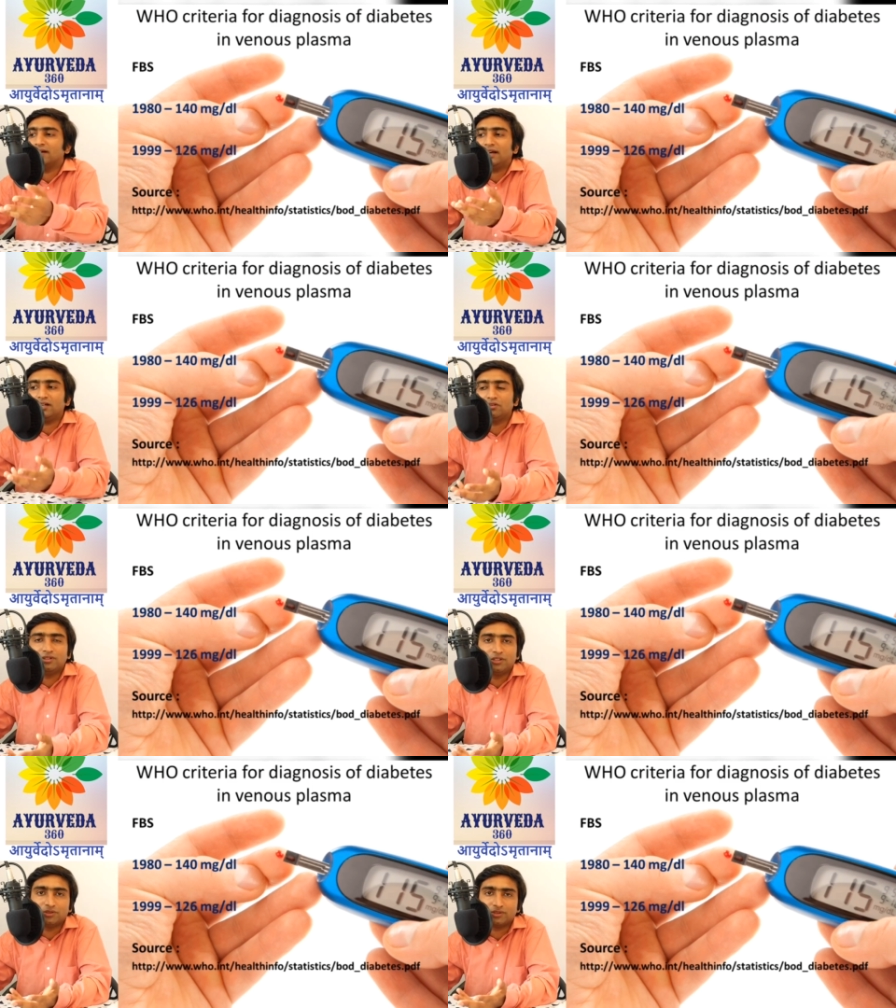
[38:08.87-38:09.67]
Right now,
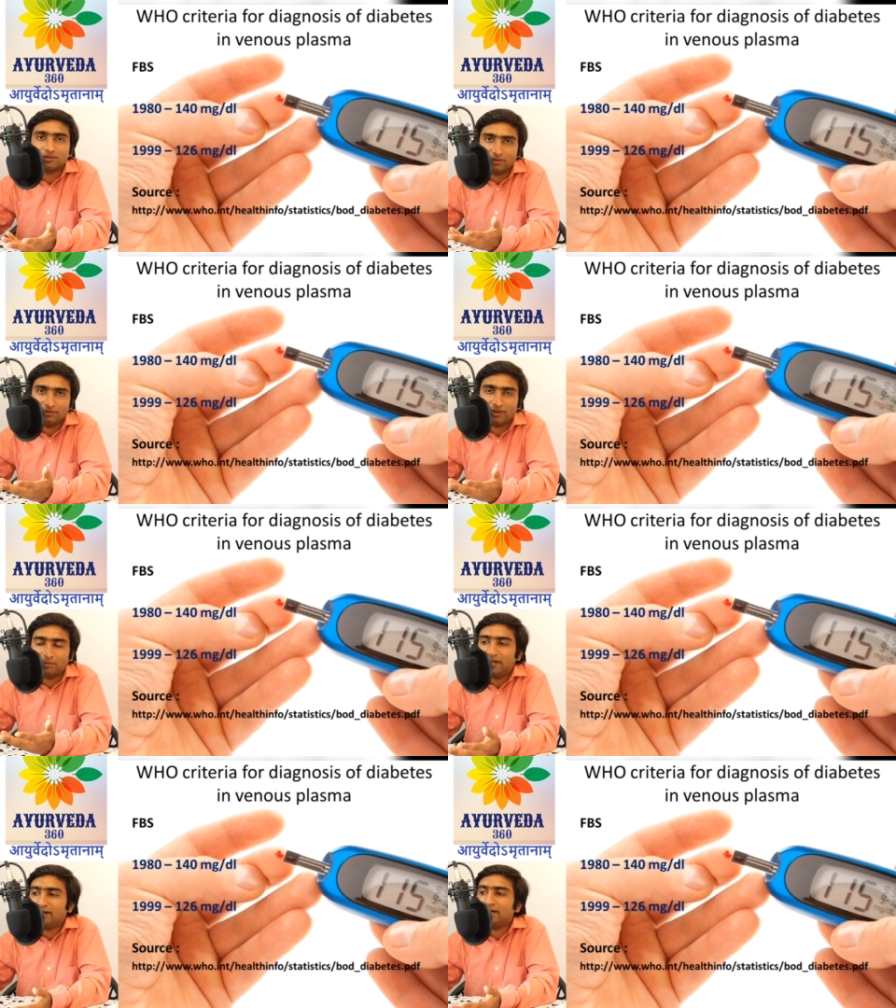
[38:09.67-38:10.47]
we use
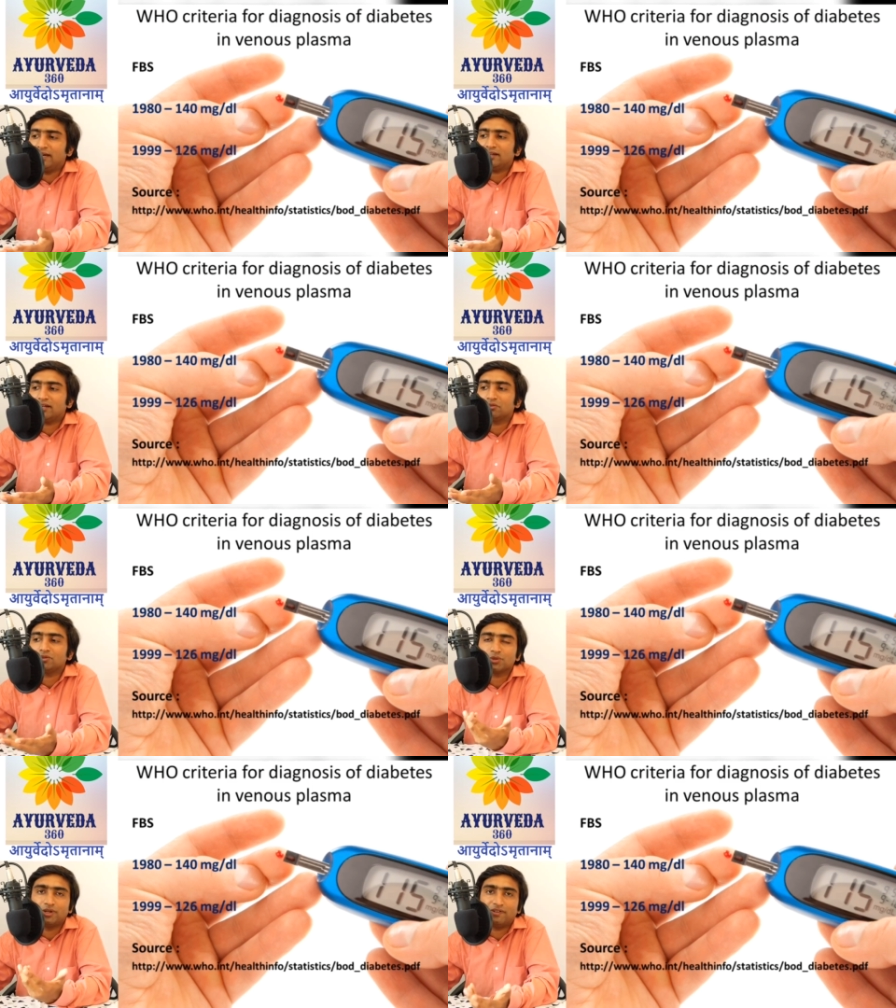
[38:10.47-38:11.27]
from 1999
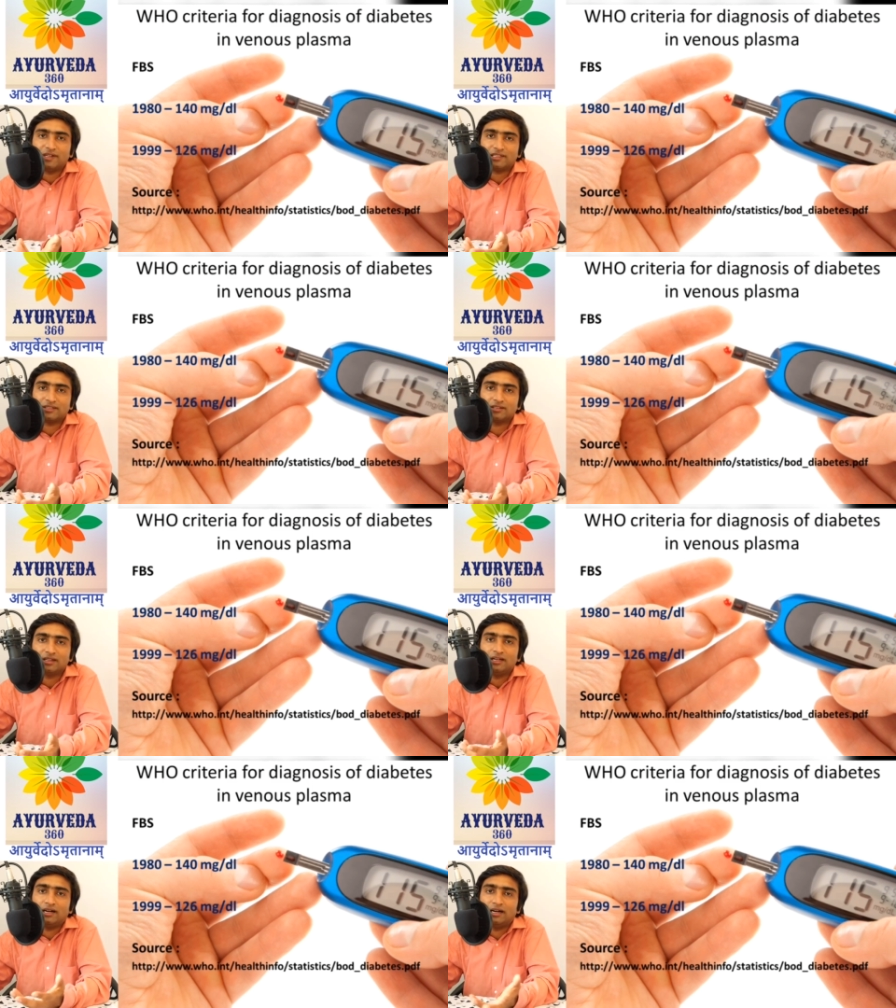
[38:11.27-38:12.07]
onwards 126.
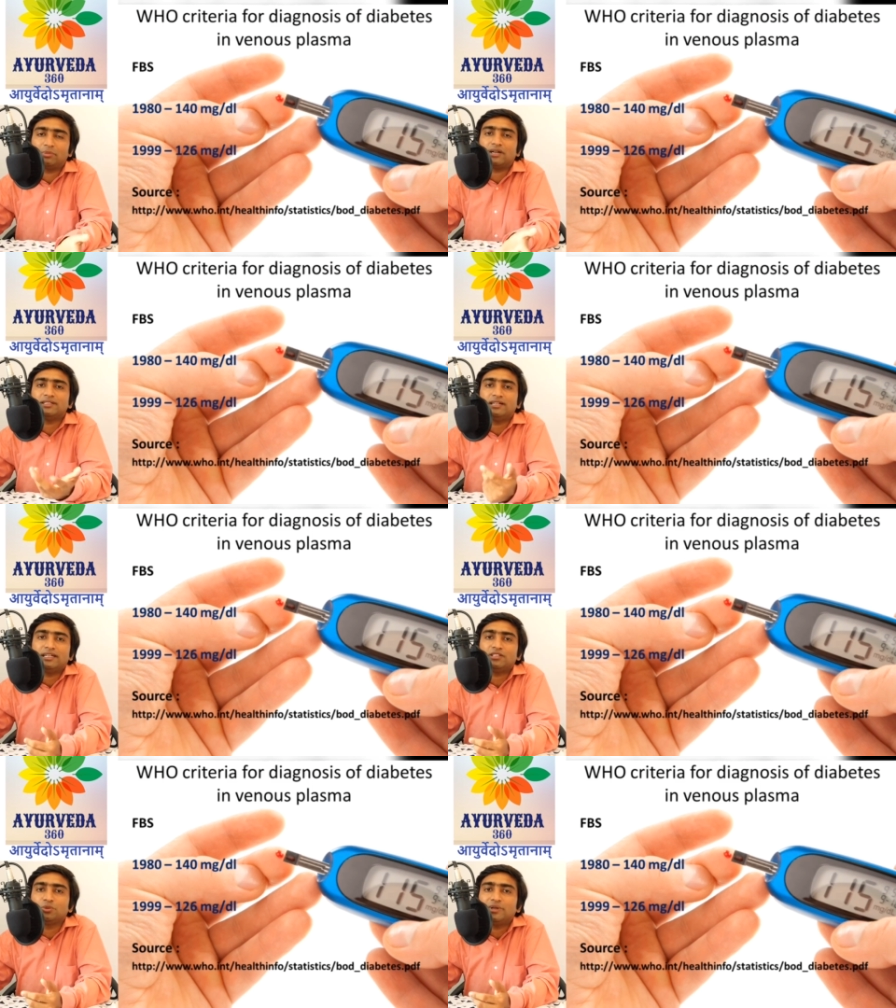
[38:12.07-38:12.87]
And present
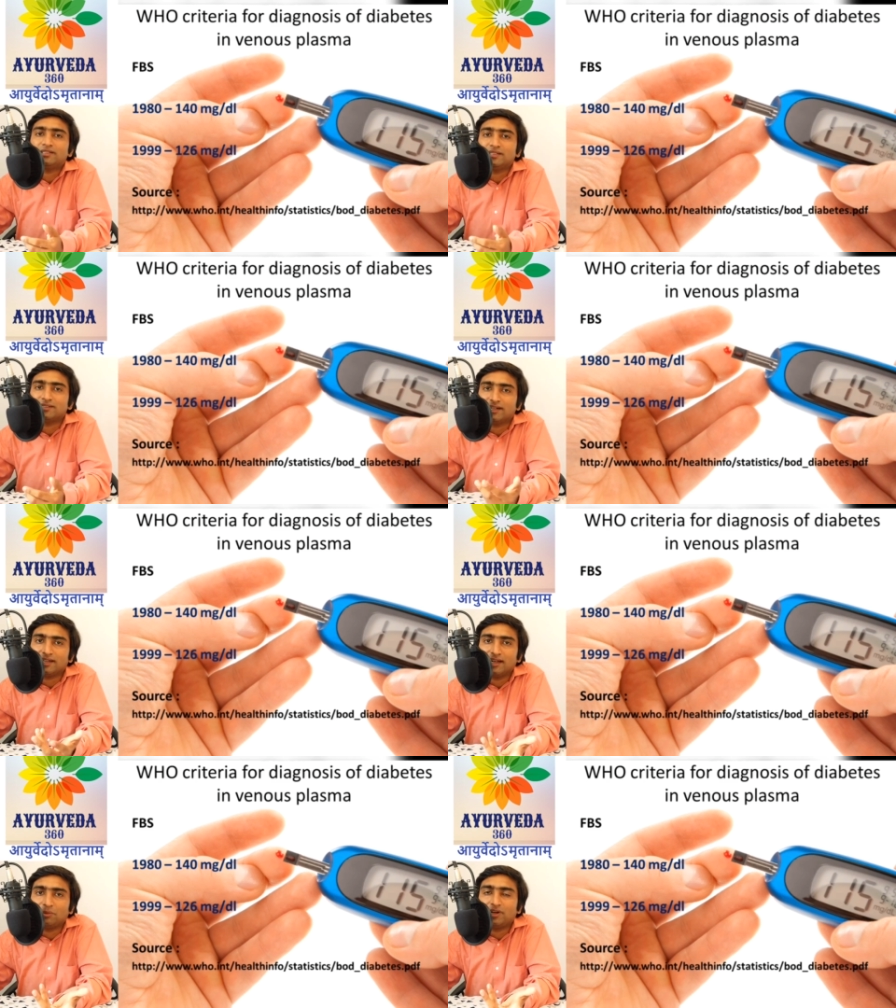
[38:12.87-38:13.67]
days, you may see
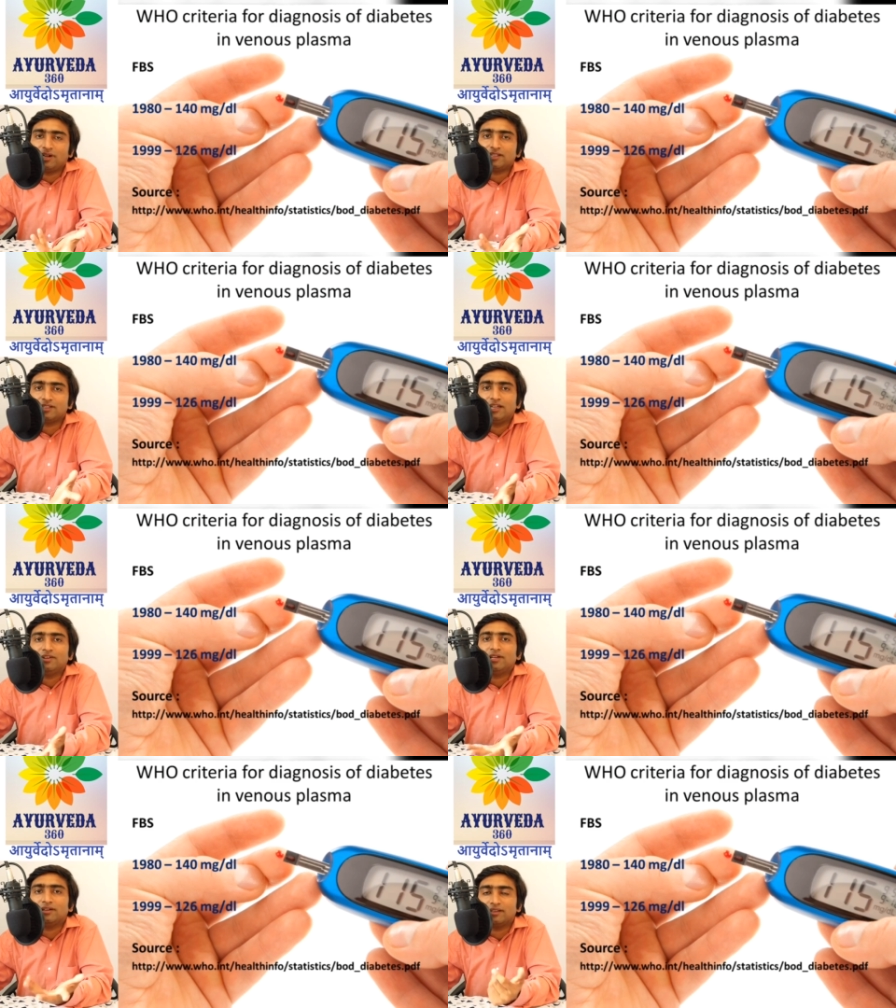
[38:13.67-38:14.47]
certain laboratories
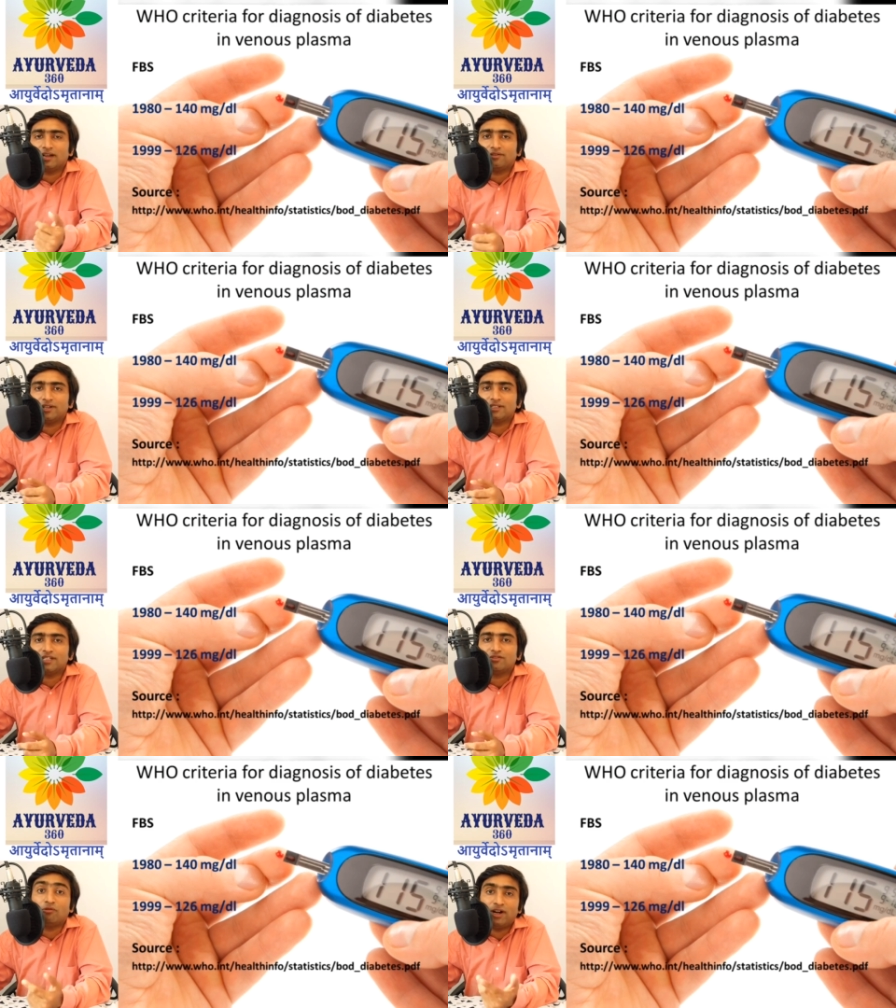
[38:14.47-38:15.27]
giving the reference
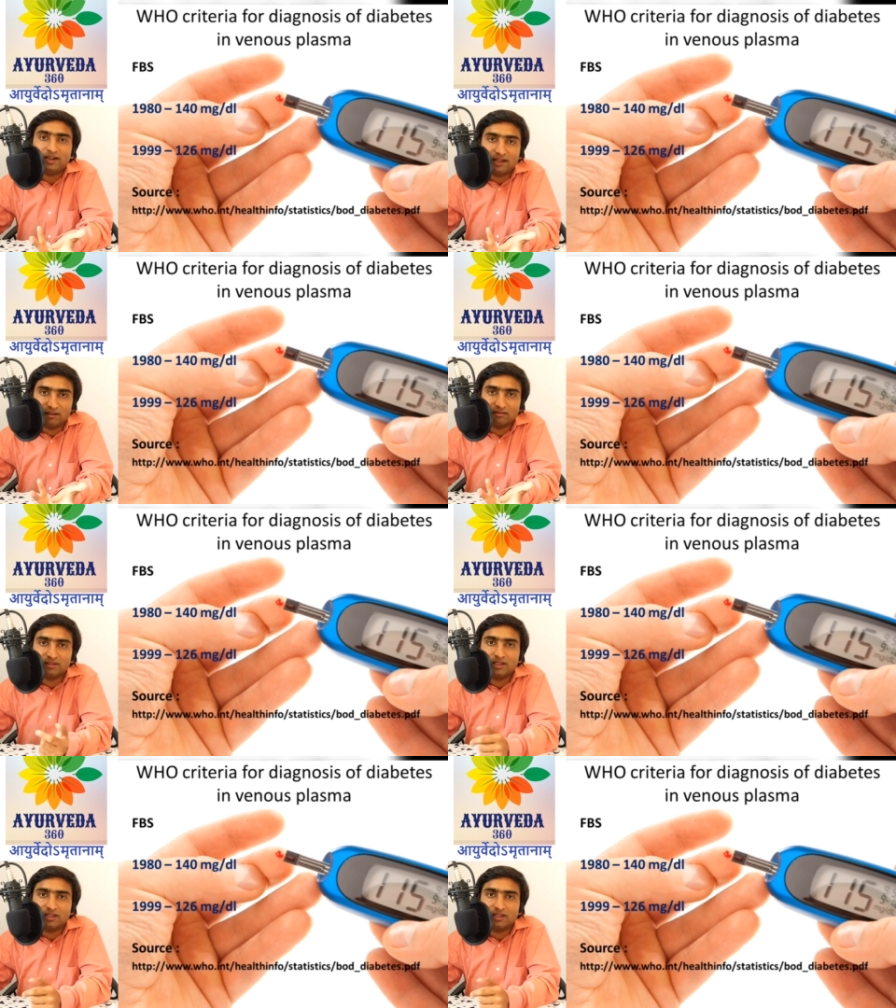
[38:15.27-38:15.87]
range from 110.